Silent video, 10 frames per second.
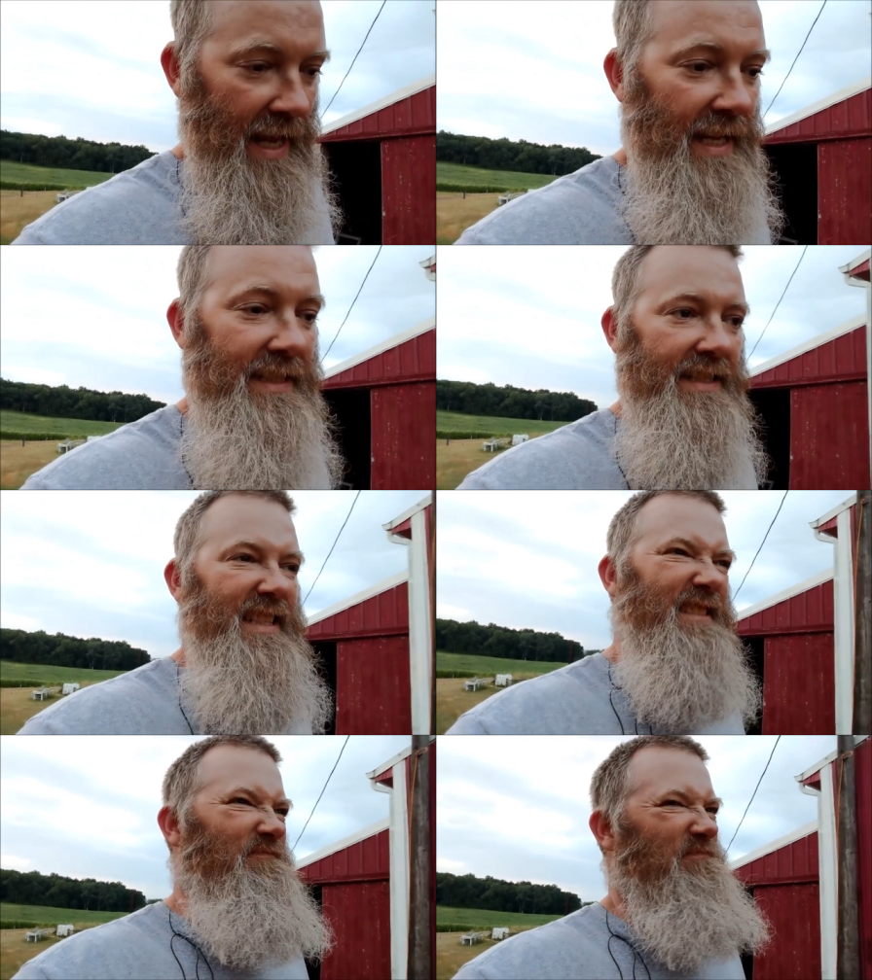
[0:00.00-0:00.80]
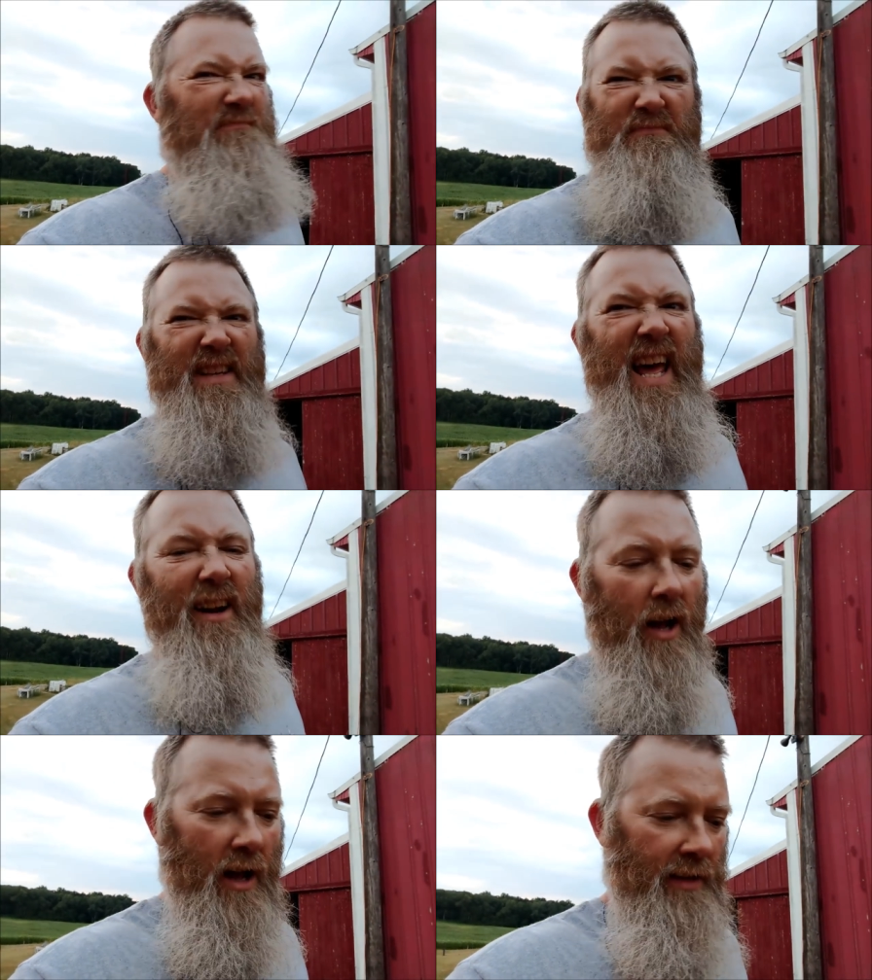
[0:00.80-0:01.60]
It's
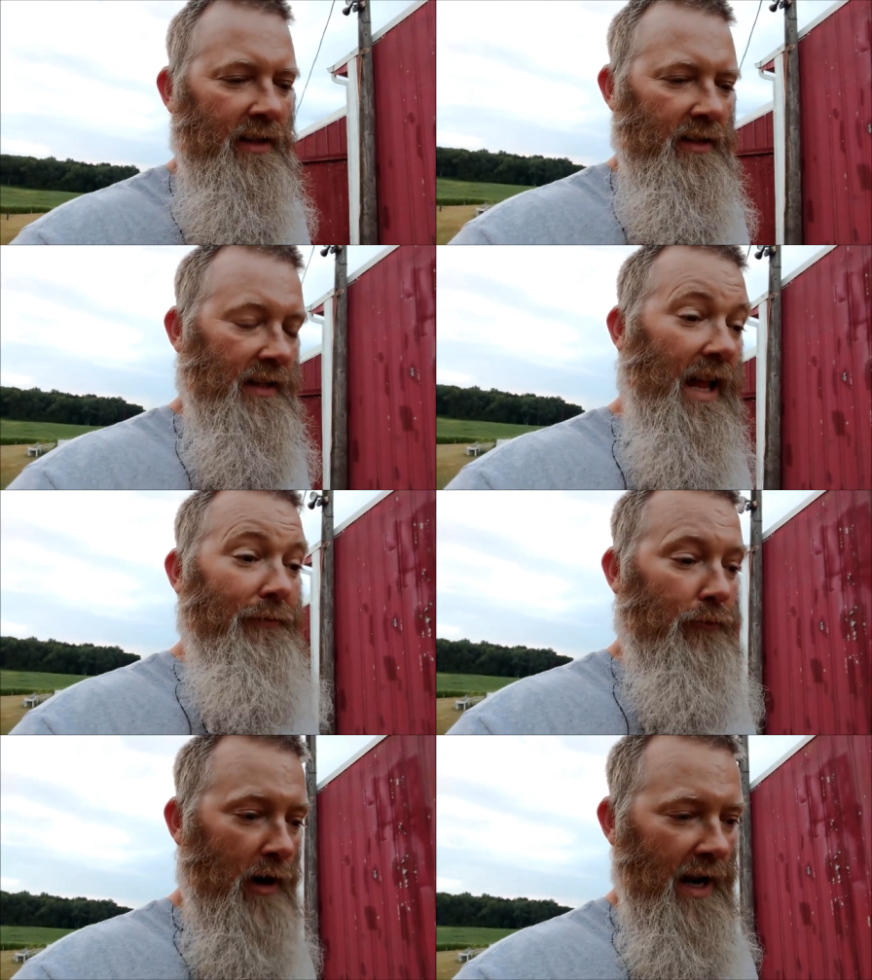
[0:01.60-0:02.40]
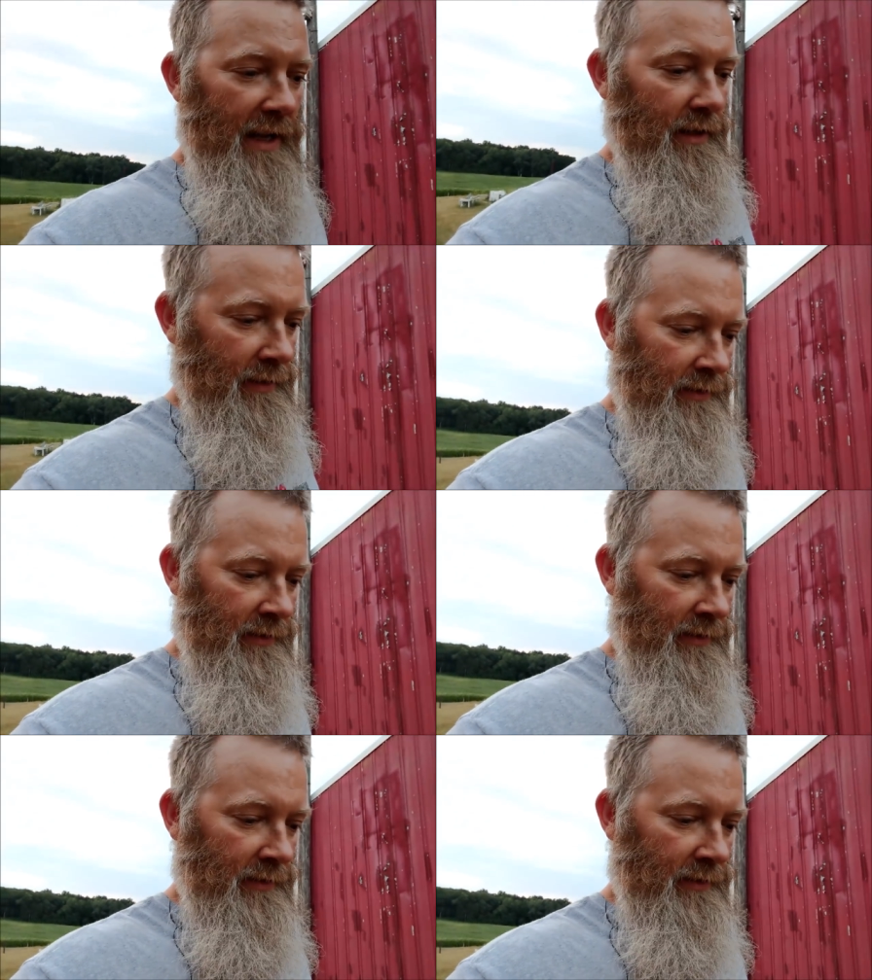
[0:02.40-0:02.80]
dead on left, right.